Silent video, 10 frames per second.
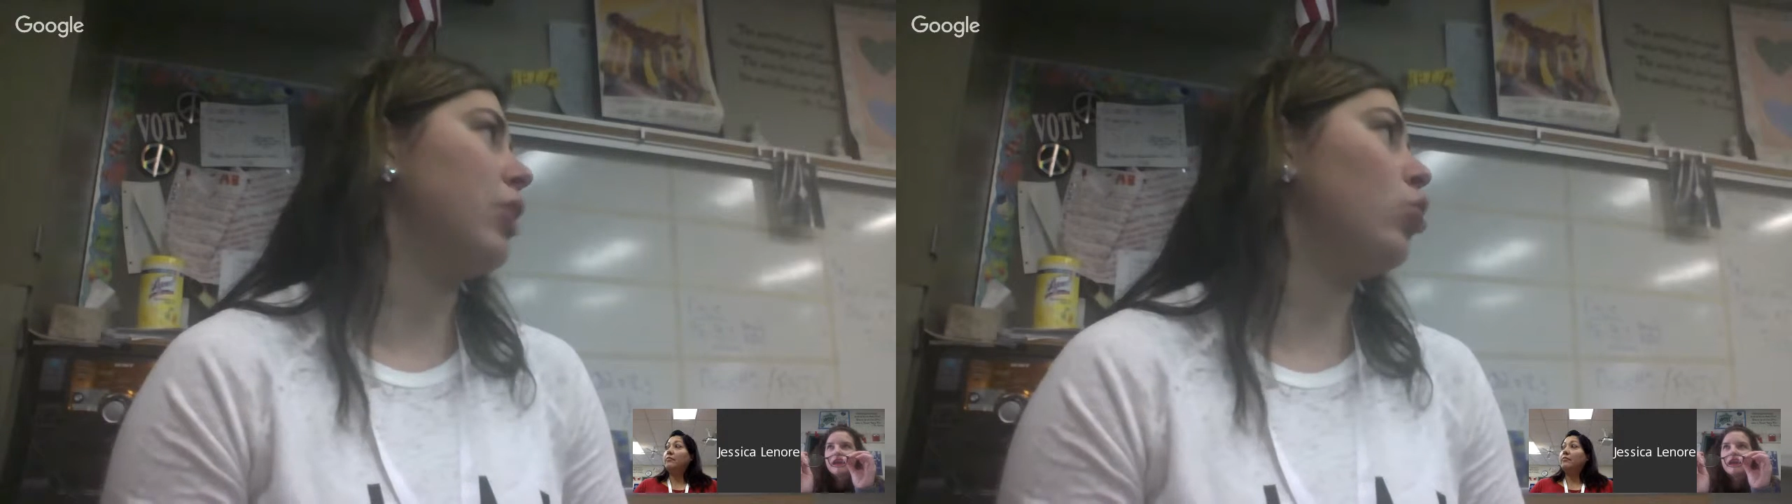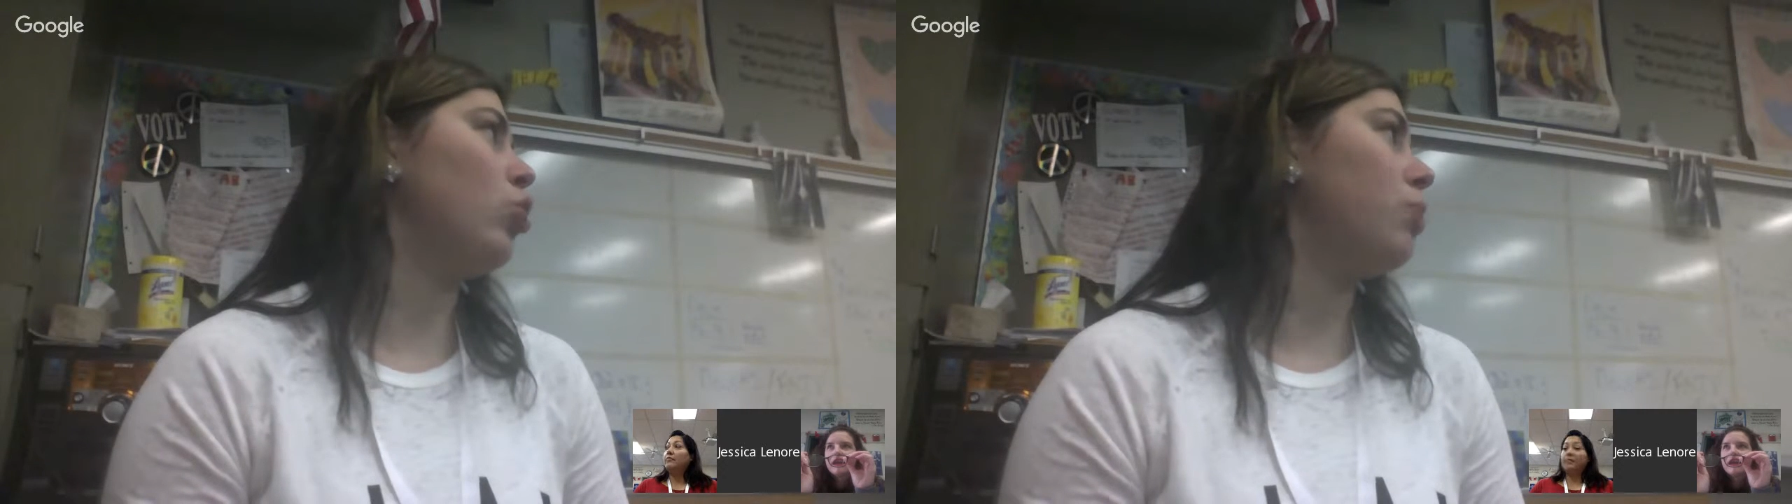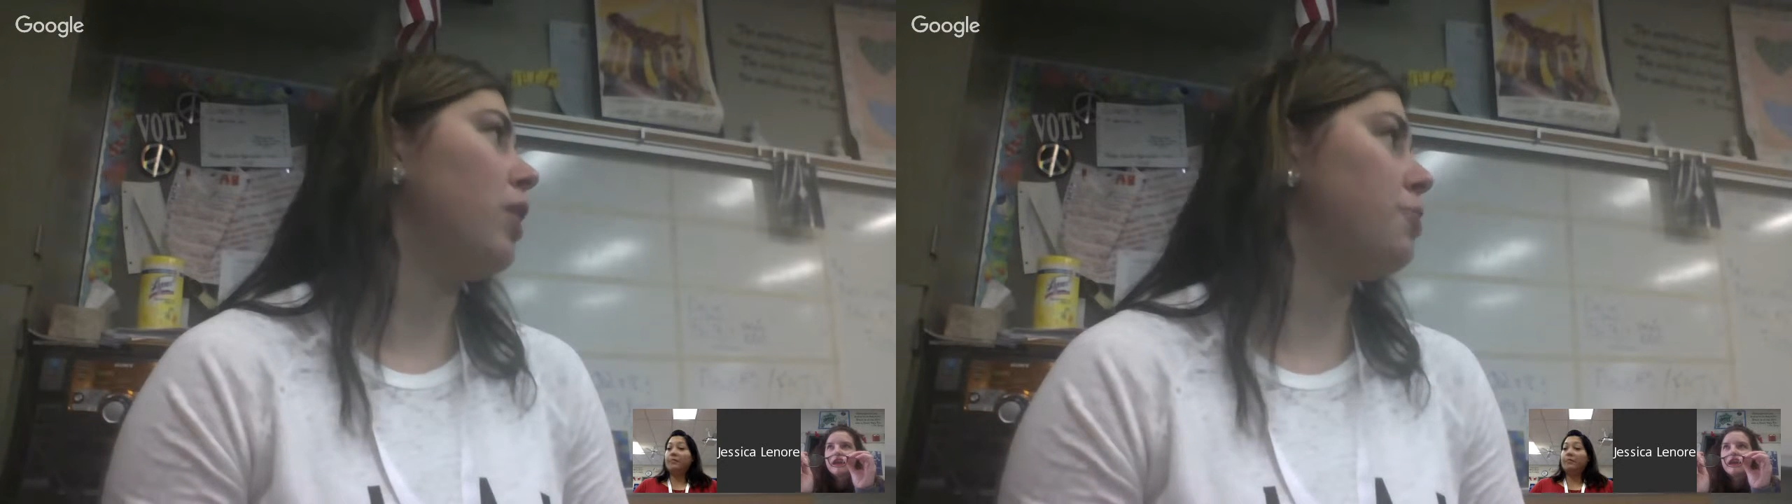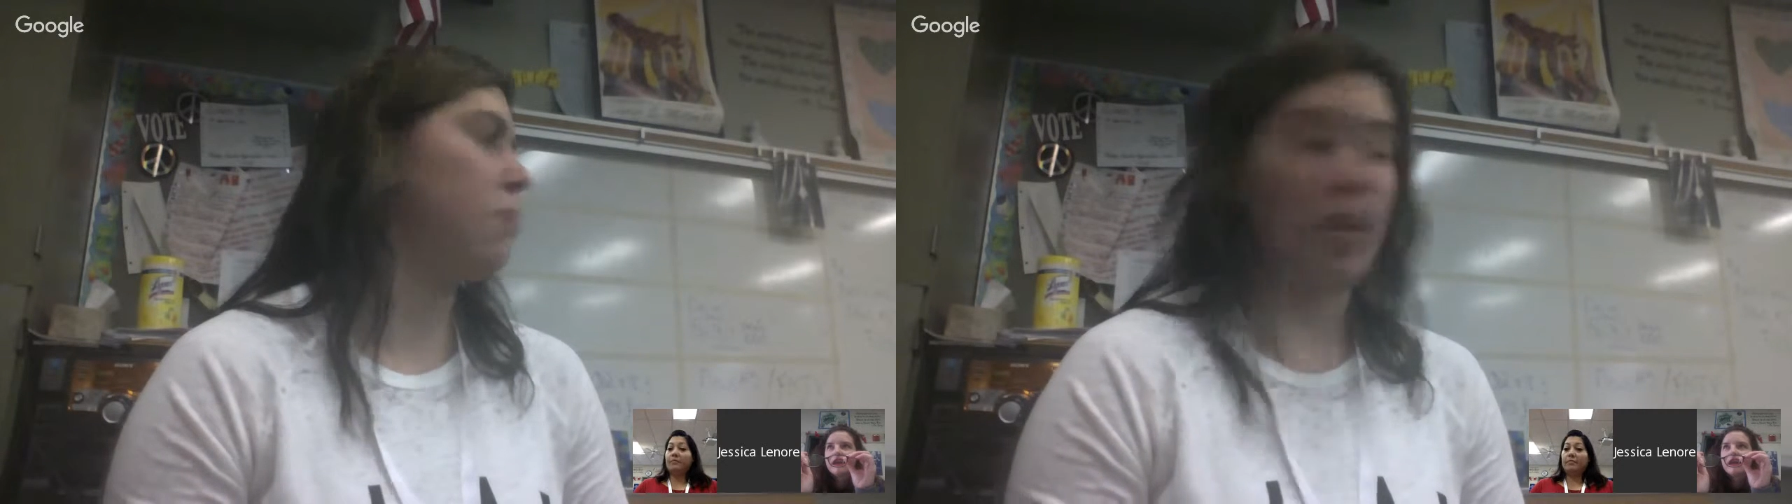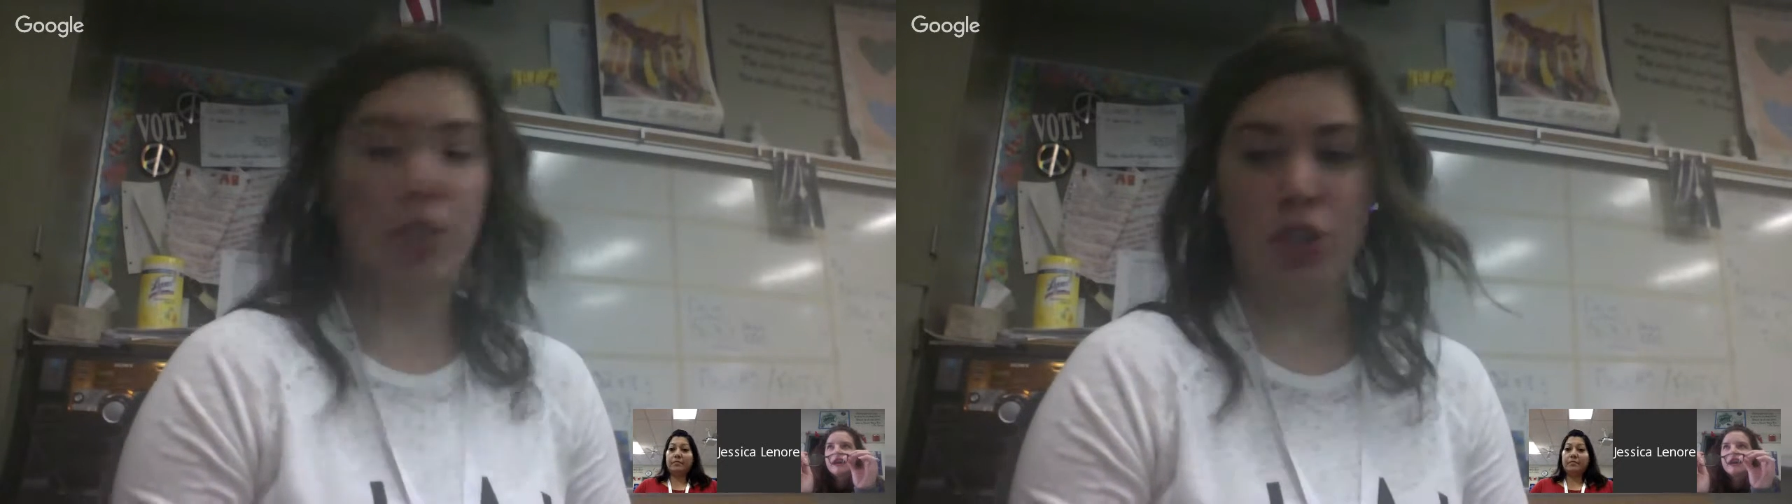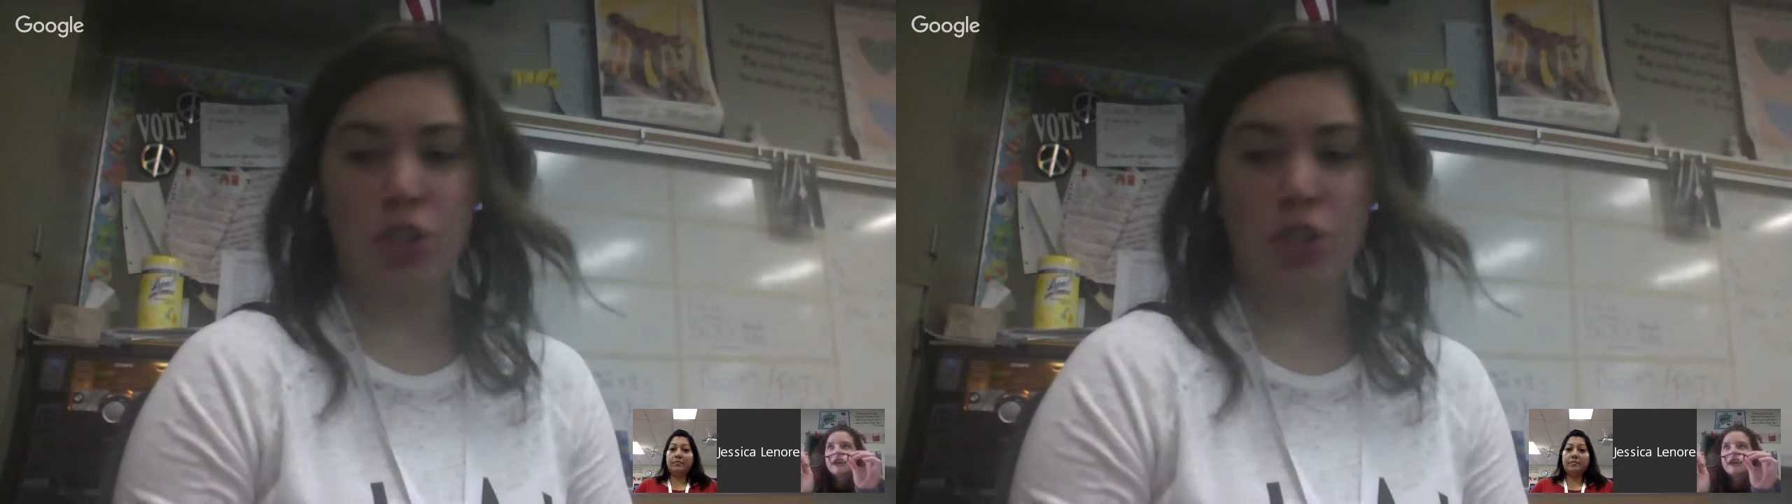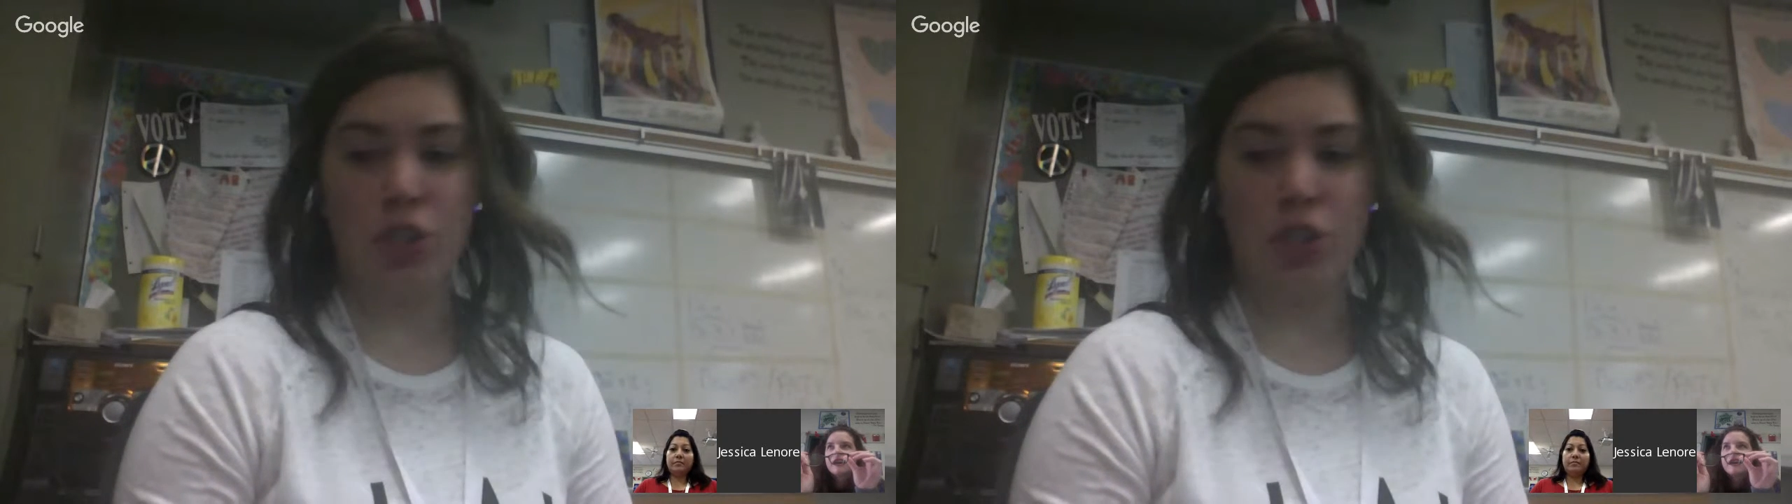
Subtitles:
my Google Plus page